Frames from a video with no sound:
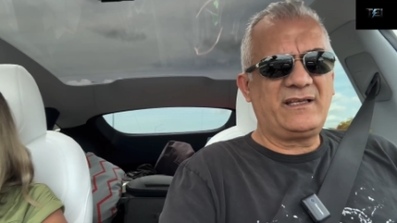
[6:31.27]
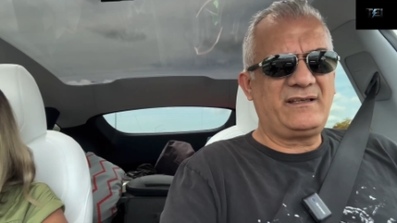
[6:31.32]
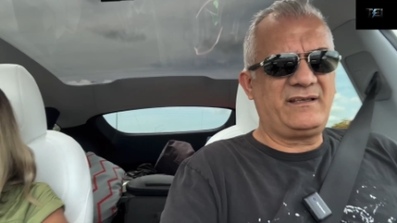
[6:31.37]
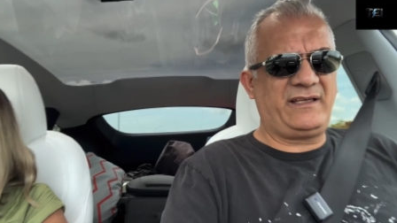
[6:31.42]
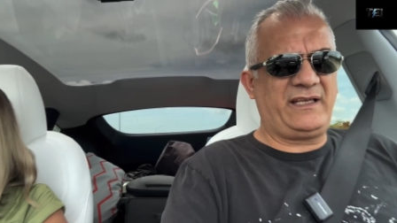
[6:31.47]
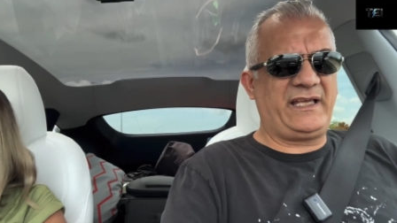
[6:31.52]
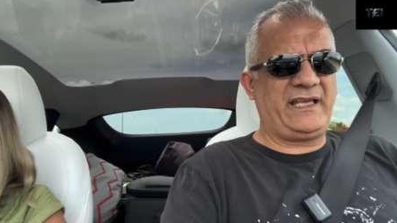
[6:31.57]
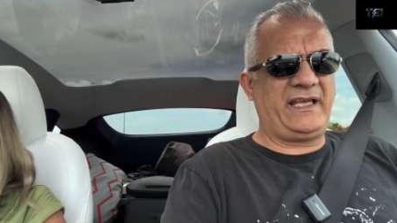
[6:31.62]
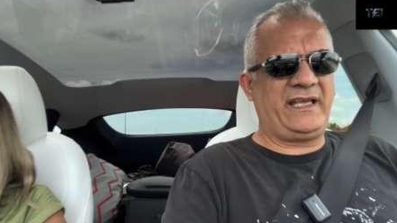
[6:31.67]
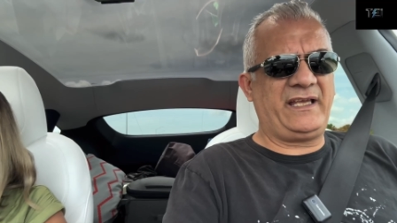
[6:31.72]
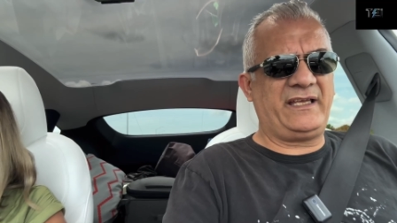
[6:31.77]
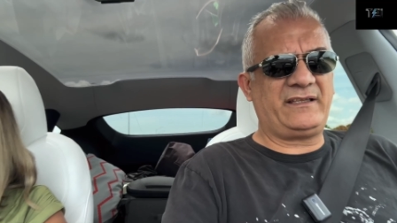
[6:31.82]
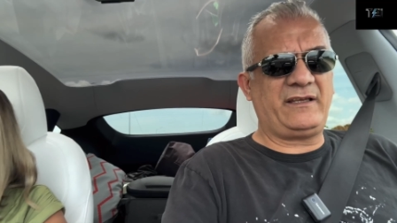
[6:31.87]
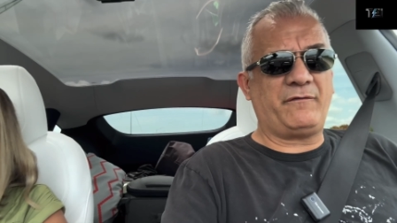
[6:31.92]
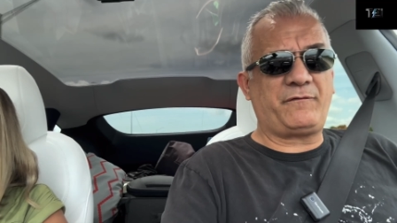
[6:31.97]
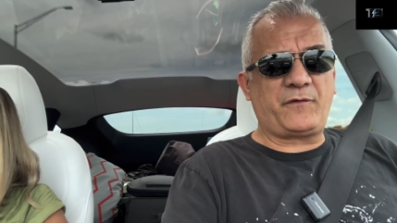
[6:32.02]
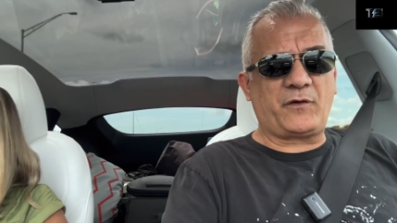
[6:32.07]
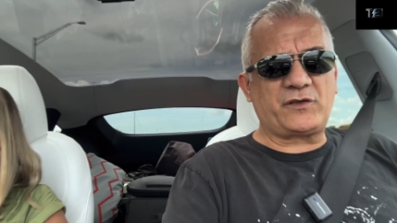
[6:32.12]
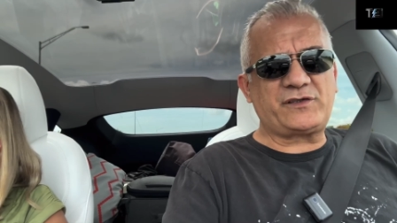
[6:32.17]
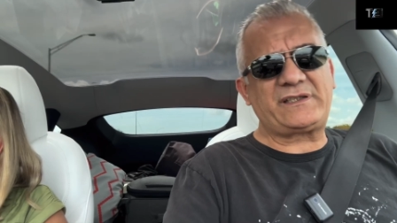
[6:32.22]
the
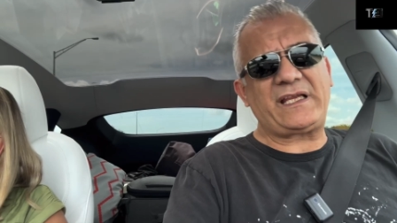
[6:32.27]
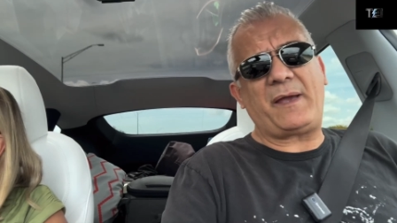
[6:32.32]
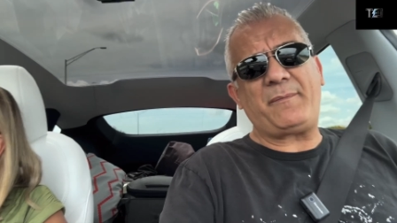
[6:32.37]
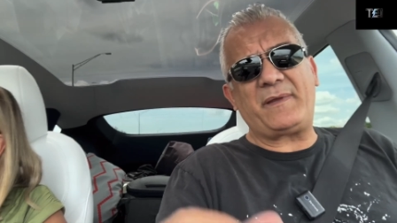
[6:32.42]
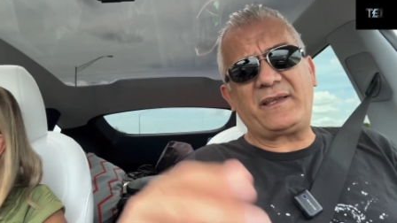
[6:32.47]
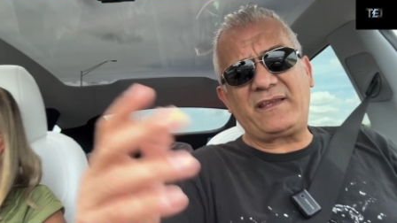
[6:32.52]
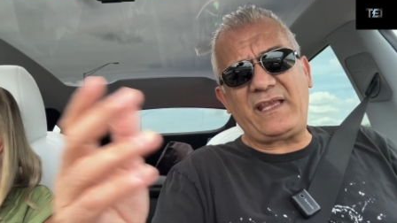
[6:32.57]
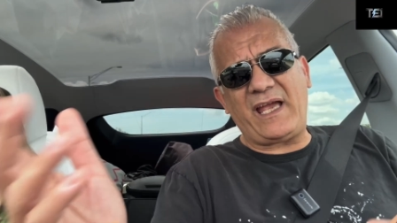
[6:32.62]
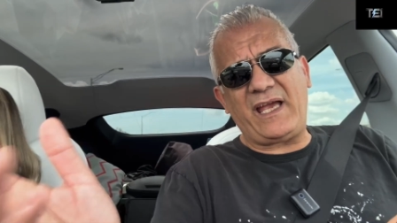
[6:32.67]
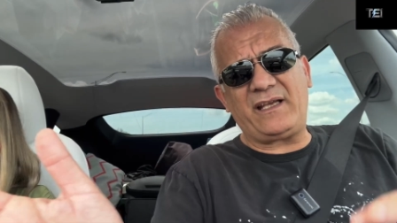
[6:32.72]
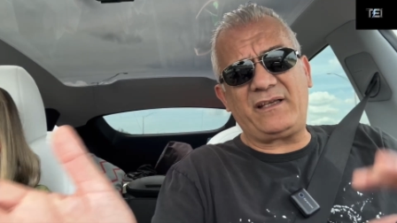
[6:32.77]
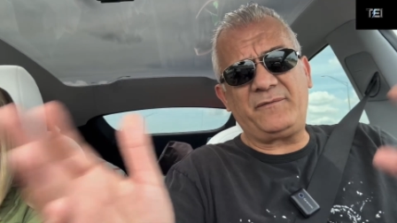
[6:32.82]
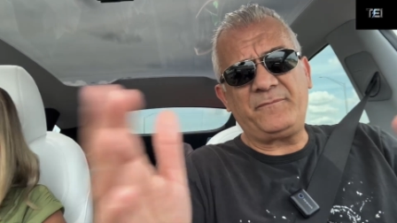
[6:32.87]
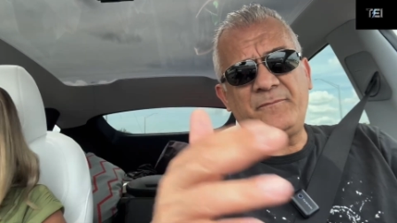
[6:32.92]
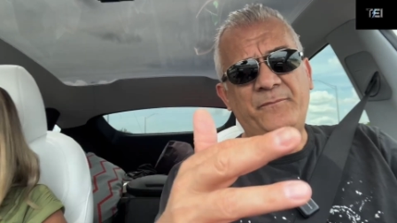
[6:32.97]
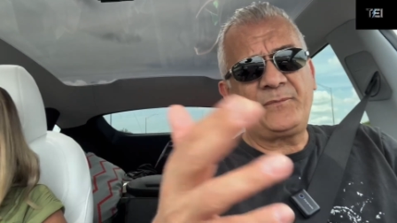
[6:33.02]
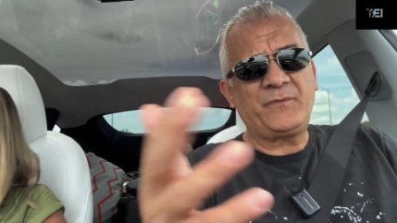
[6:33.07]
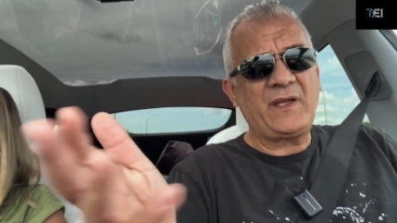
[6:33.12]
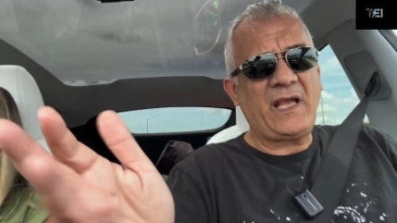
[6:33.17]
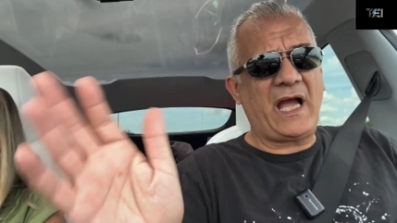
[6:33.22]
first time, and then
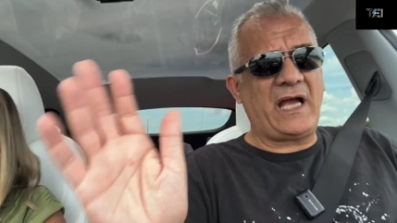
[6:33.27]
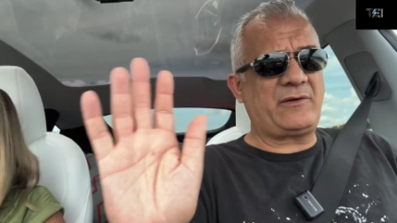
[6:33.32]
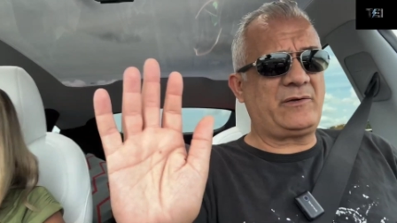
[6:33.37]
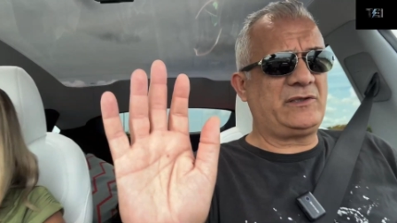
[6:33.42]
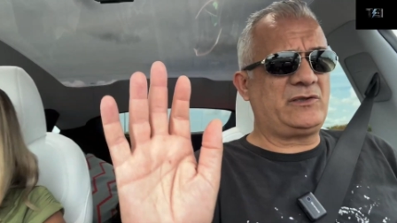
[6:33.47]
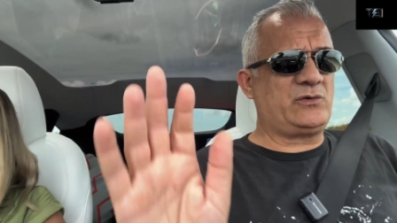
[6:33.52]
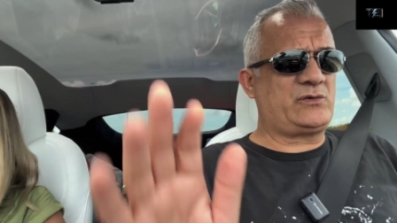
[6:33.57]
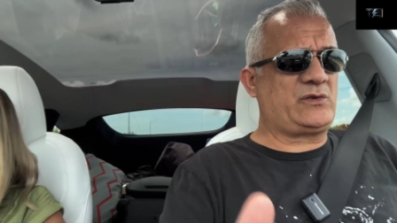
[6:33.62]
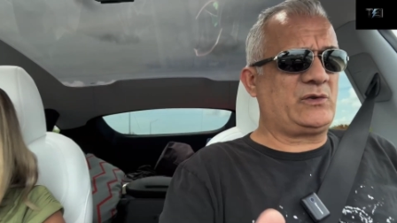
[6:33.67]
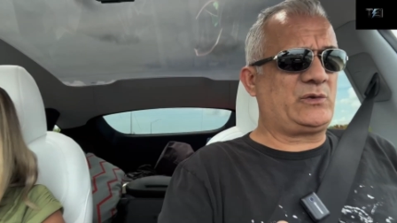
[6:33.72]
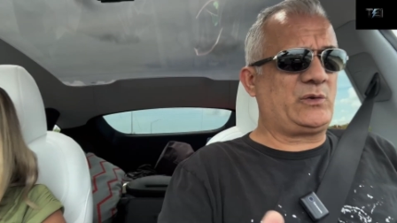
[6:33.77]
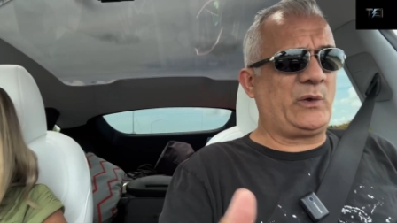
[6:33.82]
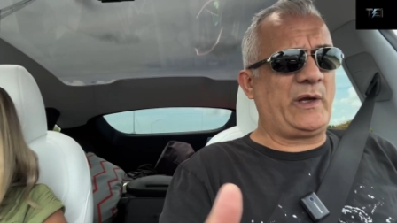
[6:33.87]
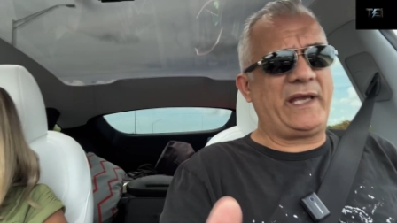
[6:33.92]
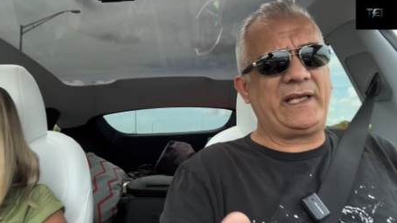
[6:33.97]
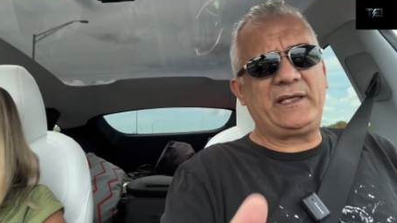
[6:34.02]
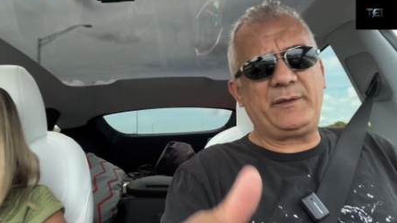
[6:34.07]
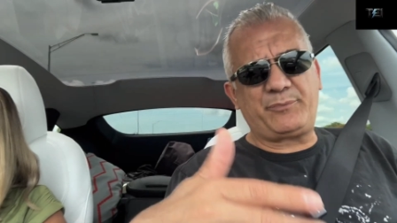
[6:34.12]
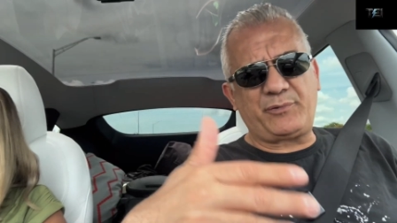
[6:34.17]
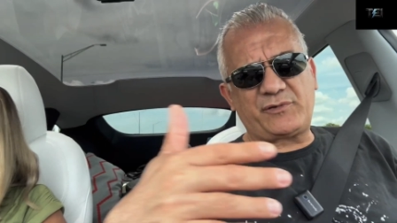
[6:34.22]
I reduce it to
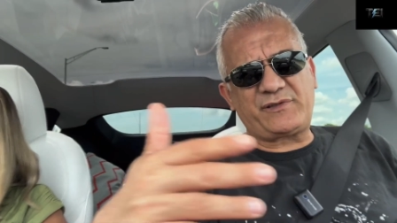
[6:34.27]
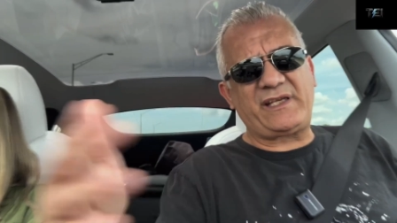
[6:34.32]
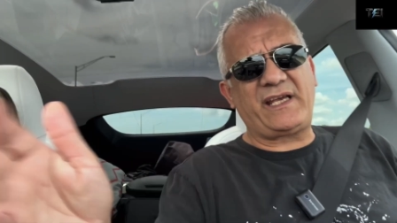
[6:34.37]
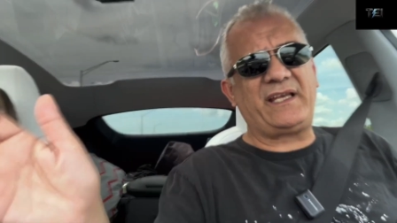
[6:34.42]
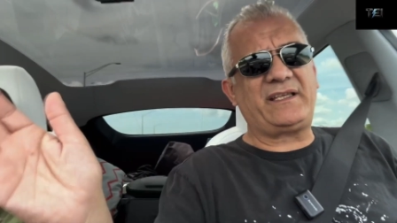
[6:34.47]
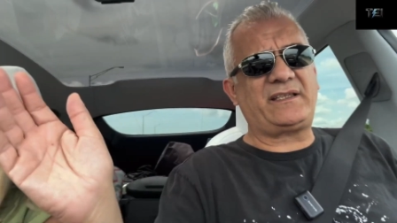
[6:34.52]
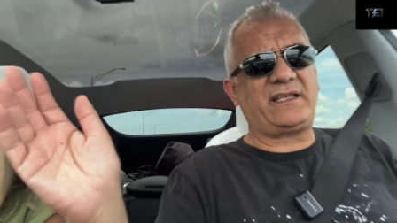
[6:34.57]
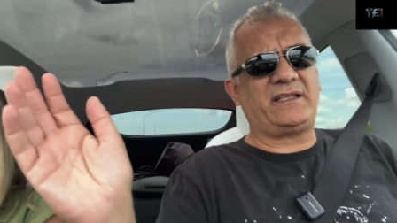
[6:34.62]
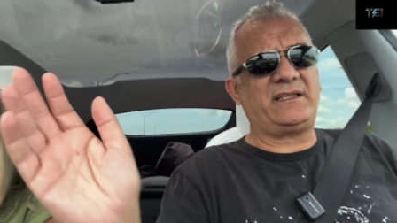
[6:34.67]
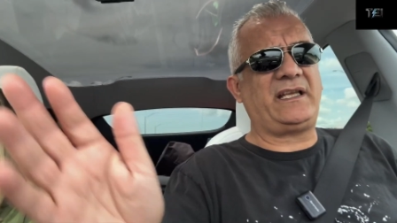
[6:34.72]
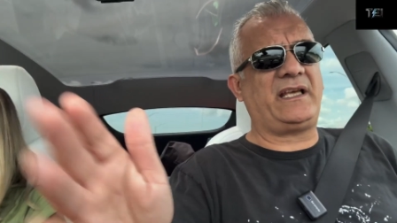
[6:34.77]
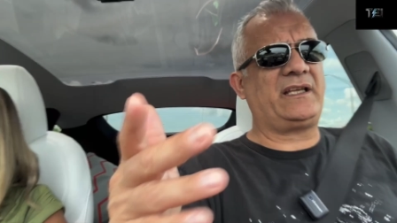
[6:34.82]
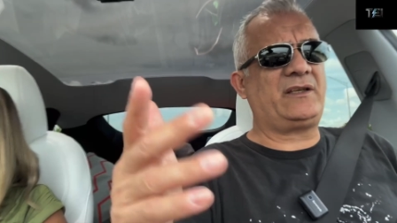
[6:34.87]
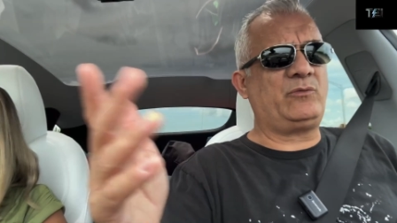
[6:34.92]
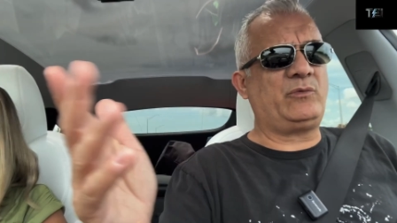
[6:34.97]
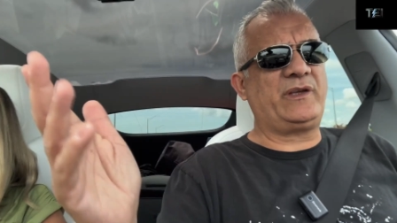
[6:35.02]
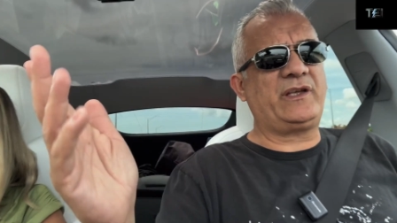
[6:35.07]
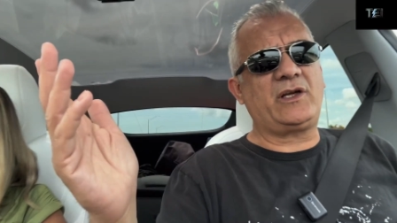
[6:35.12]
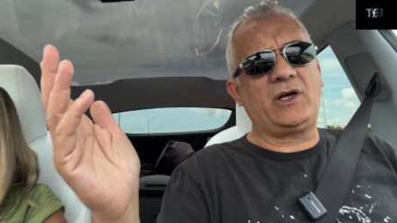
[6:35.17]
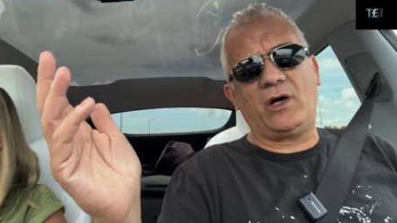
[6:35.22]
80%, and then
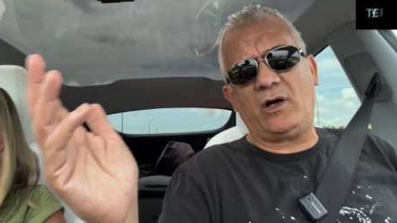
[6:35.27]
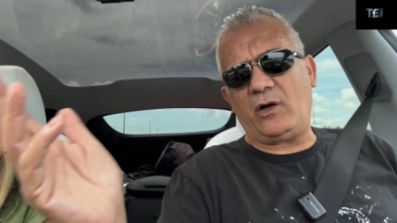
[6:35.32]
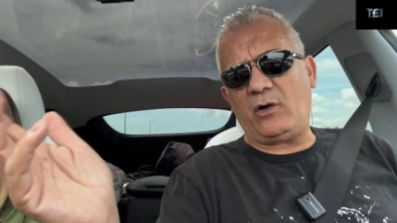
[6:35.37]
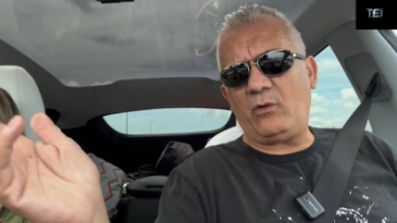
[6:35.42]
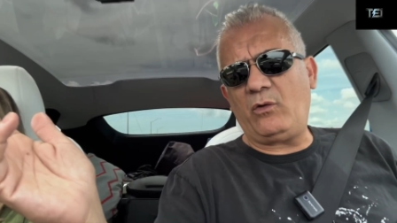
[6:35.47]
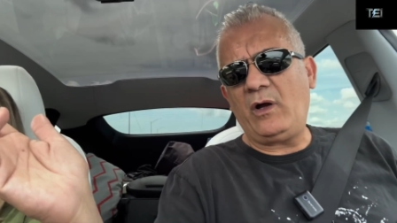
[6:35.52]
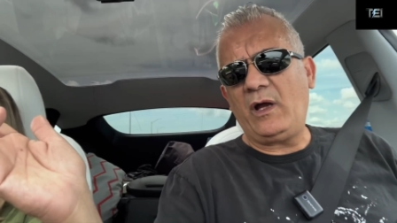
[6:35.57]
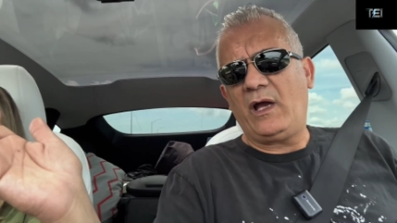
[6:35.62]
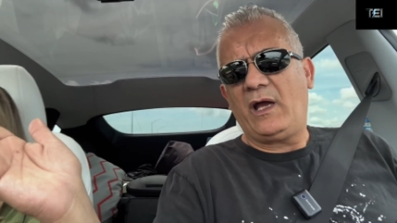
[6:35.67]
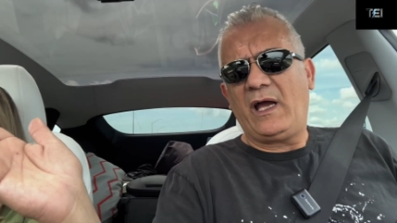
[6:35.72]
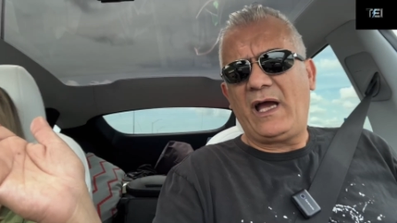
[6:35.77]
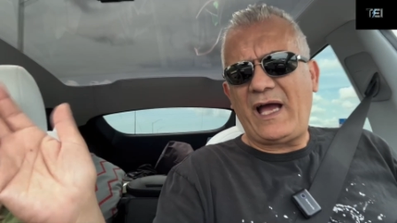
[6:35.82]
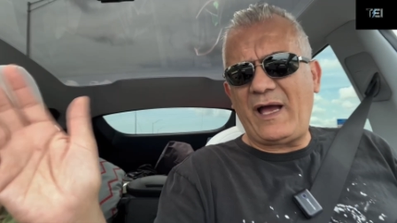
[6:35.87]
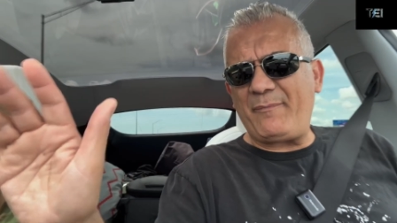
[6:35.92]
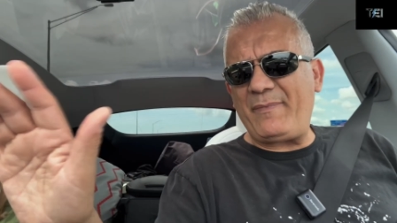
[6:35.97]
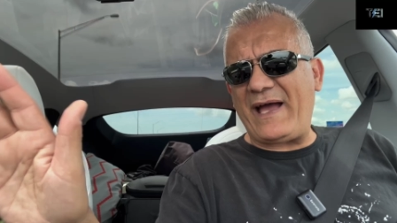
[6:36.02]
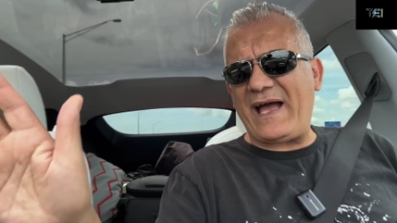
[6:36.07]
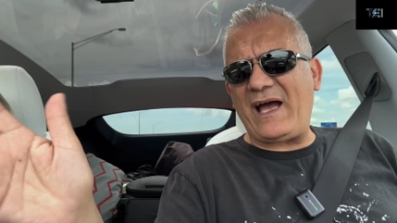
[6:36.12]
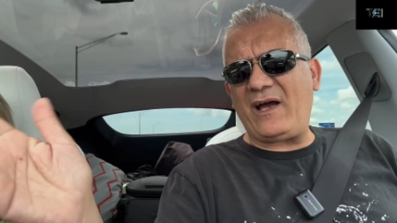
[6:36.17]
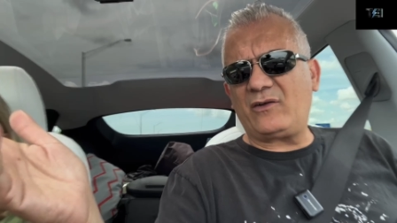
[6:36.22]
we go
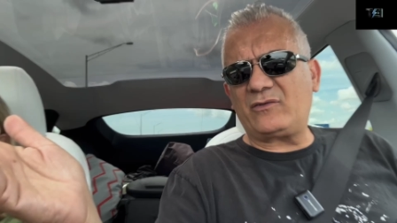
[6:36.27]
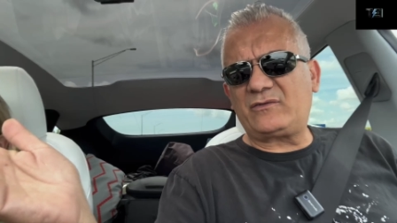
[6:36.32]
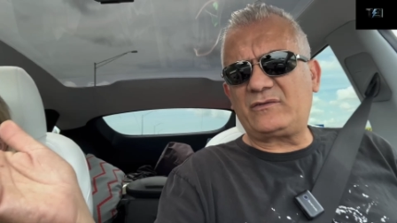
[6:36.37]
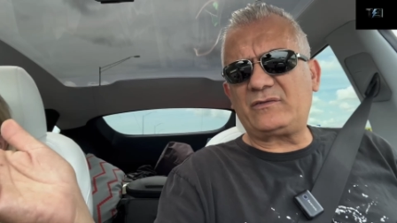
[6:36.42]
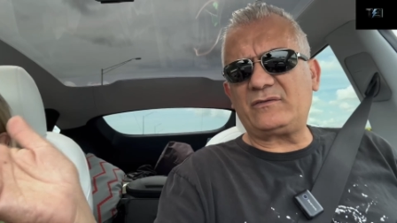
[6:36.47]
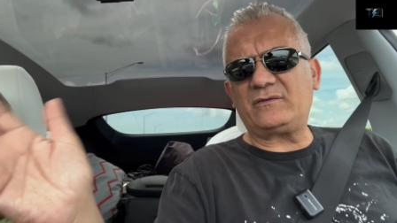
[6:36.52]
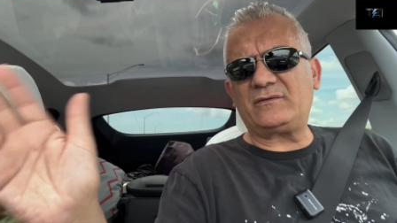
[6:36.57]
about